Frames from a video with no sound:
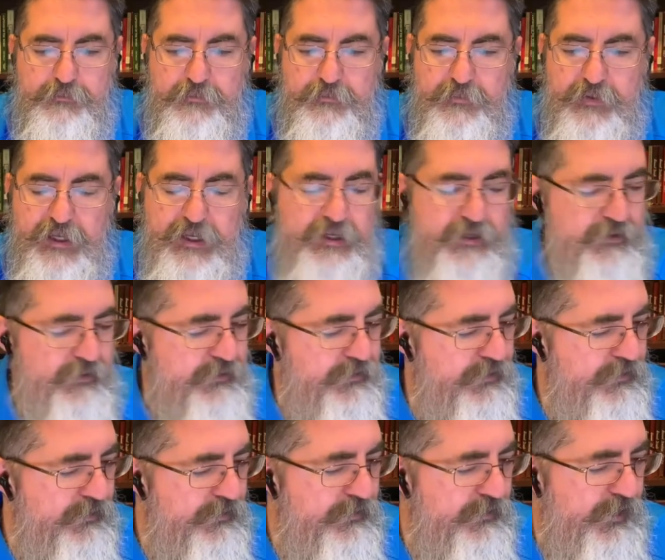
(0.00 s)
he
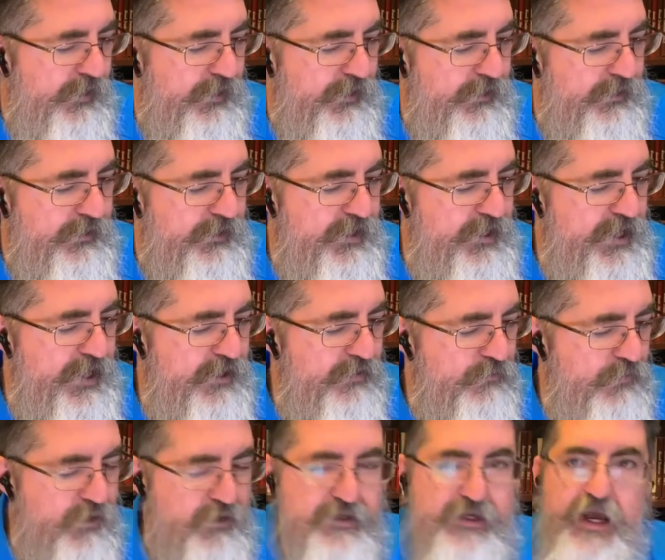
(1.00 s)
had it
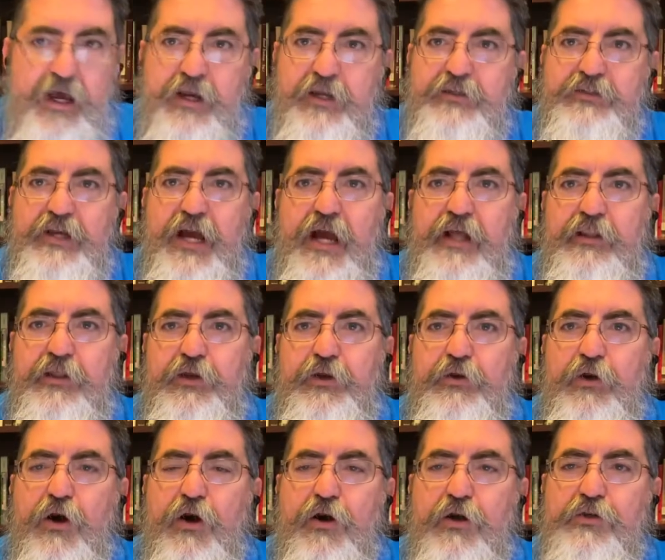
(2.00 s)
worked out exactly
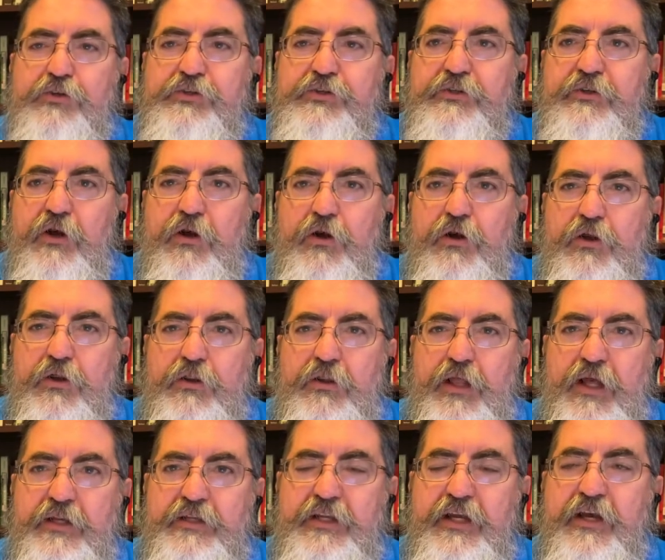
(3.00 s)
who
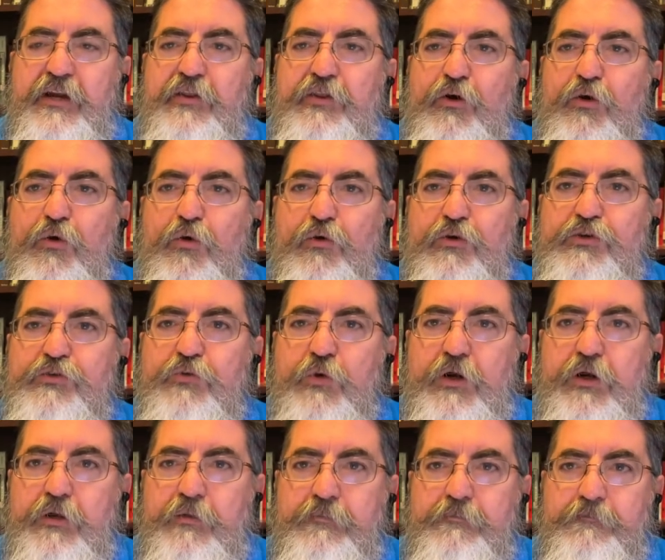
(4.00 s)
all 10 of the horns
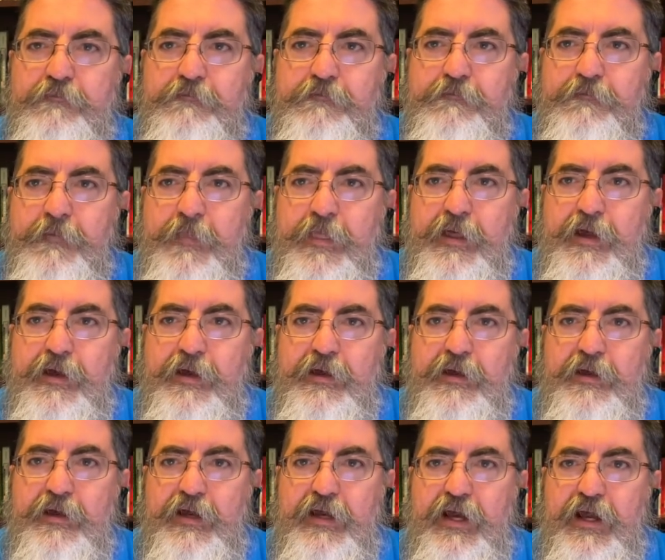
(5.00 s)
were.
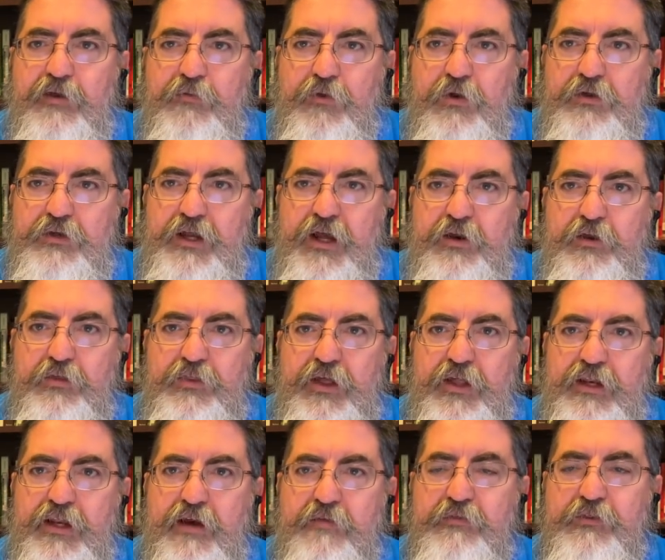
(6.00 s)
He had it worked out who the
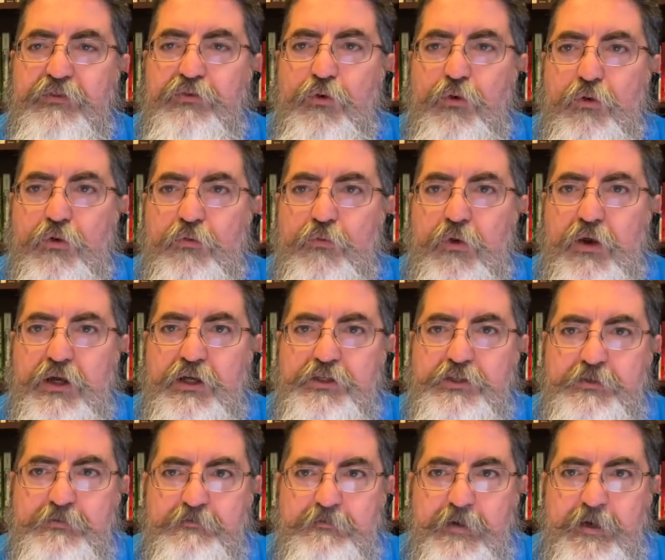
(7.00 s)
11th horn
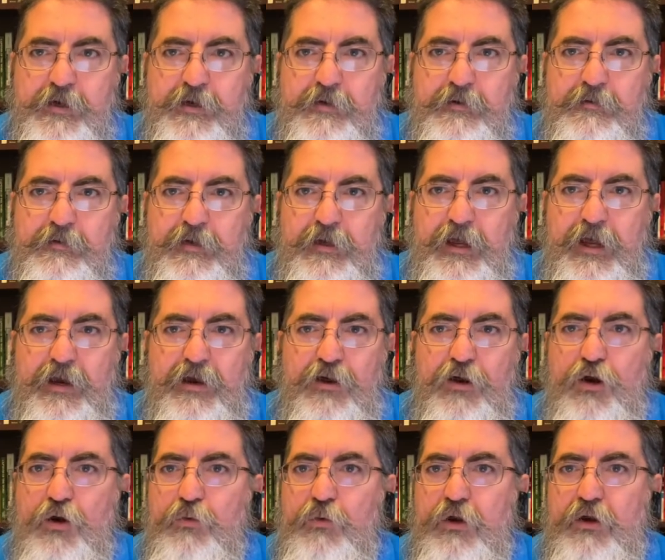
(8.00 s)
was. He had it
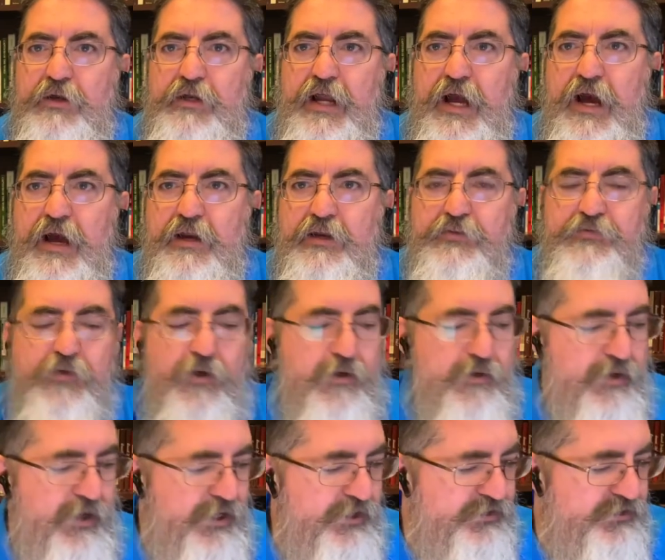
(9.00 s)
all worked out as
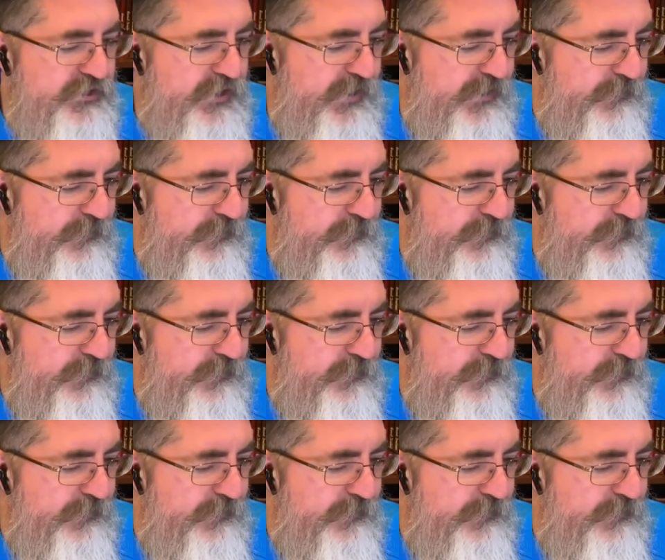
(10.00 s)
far as